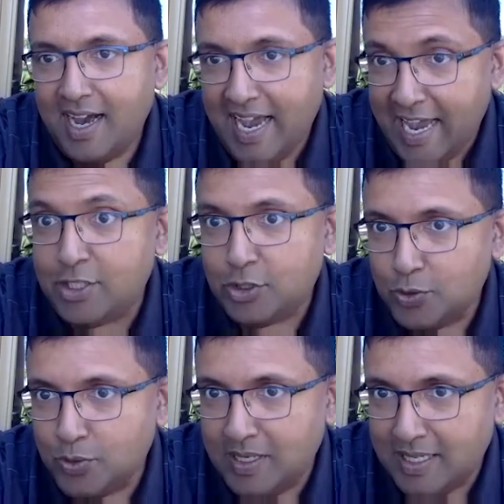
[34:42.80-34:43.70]
A,
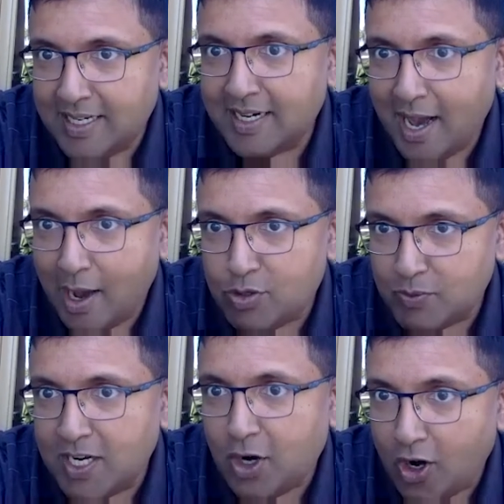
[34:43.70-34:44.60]
to learn how to
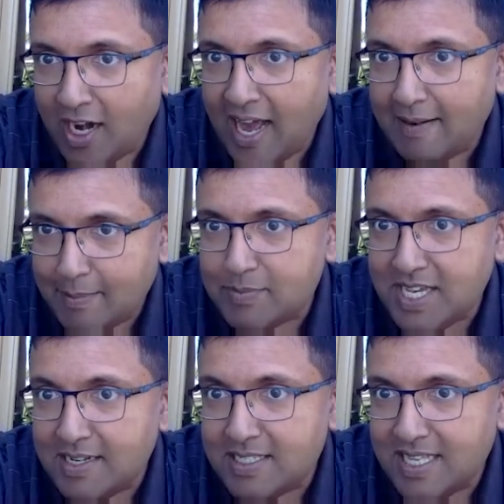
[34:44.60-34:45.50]
work online
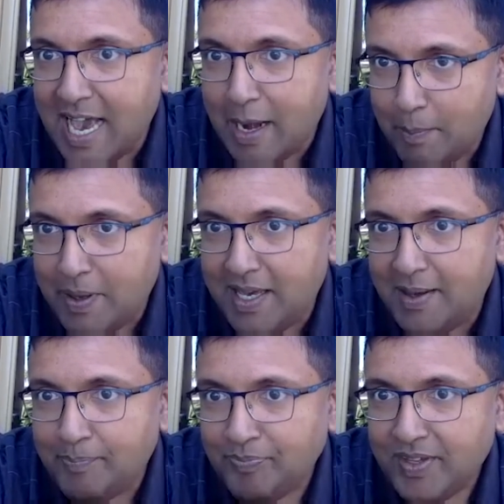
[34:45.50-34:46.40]
themselves, and
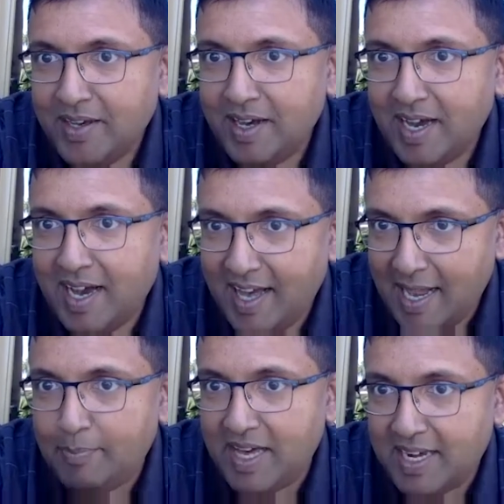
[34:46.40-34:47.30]
B,
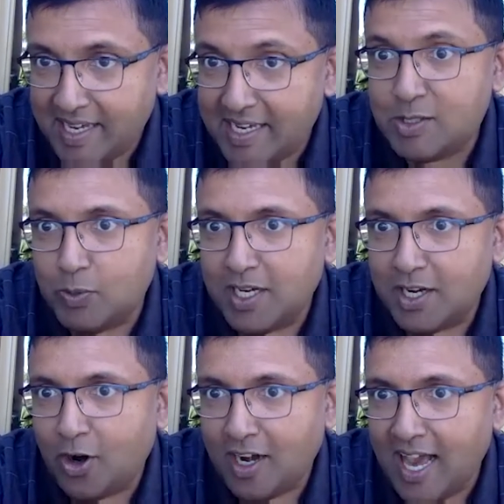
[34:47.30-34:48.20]
help their kids work
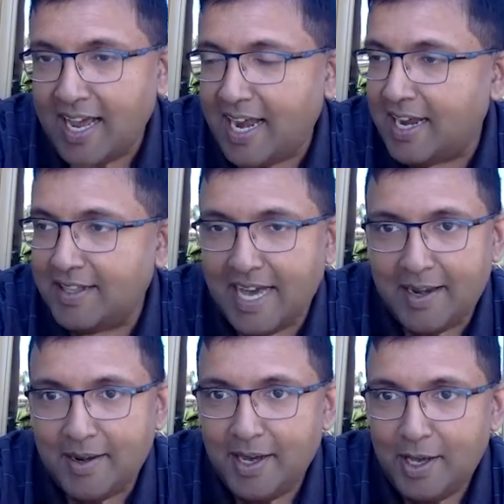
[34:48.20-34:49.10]
online. And
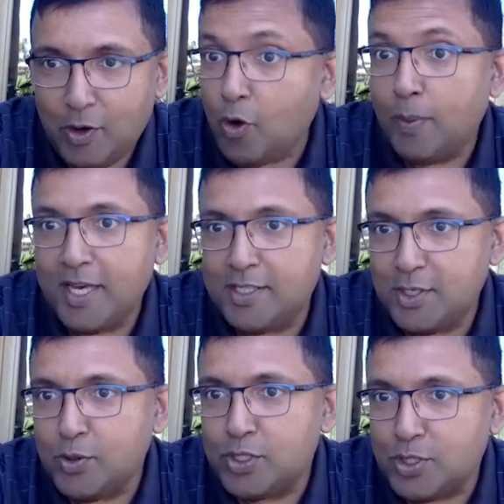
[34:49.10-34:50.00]
then nobody's
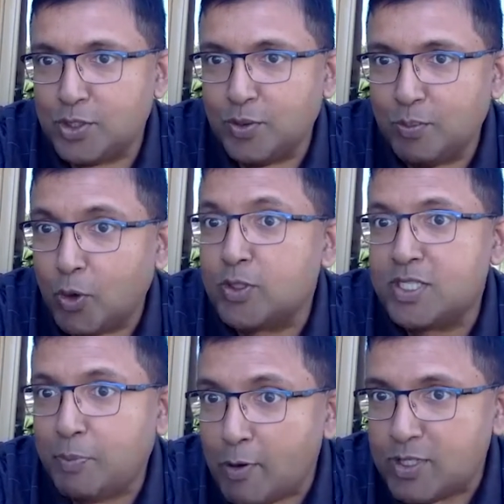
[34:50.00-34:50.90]
used to both
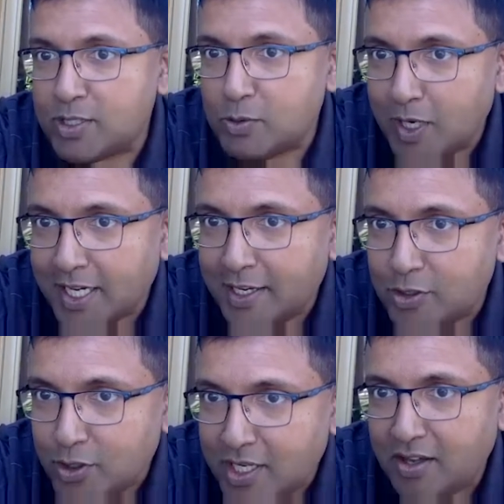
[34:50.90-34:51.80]
spouses working
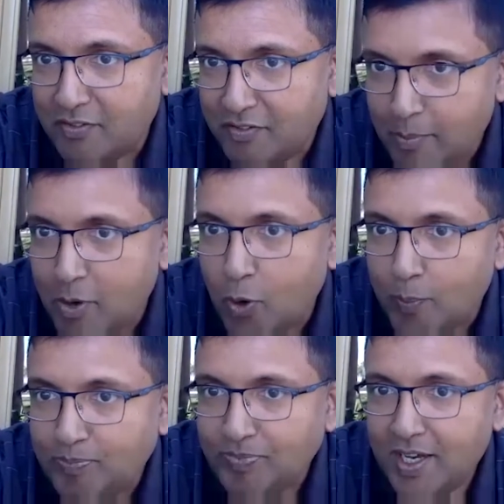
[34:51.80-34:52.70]
together from
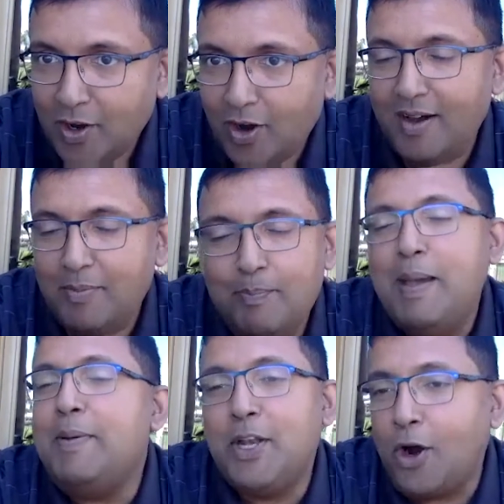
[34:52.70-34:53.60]
home.
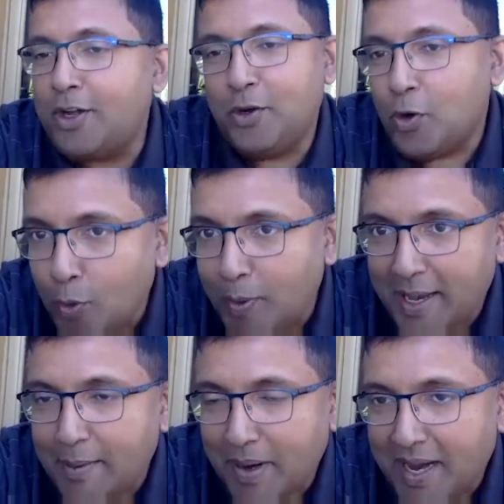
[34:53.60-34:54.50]
Maybe not
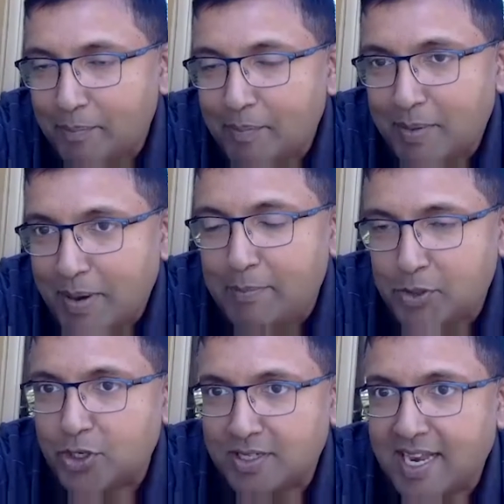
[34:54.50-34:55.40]
nobody, but I'm
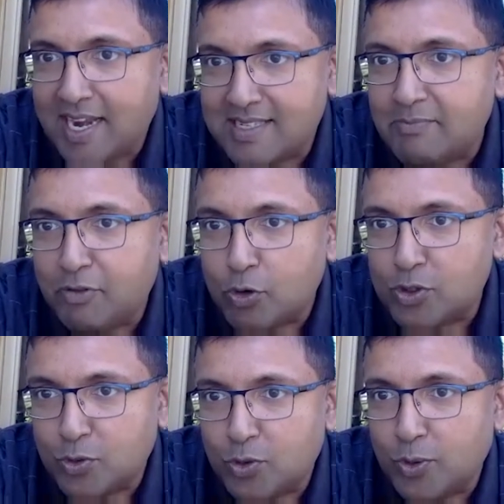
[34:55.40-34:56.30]
sure there are some folks
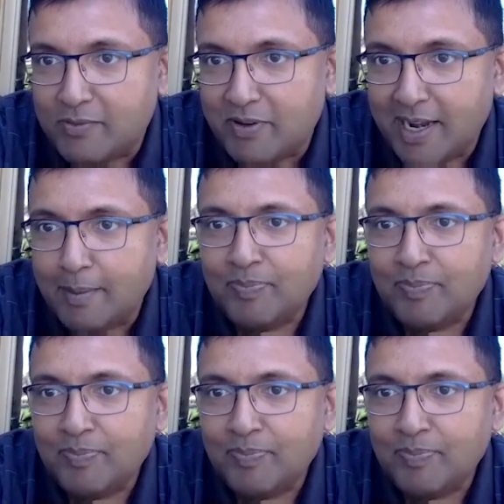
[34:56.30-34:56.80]
who do it well.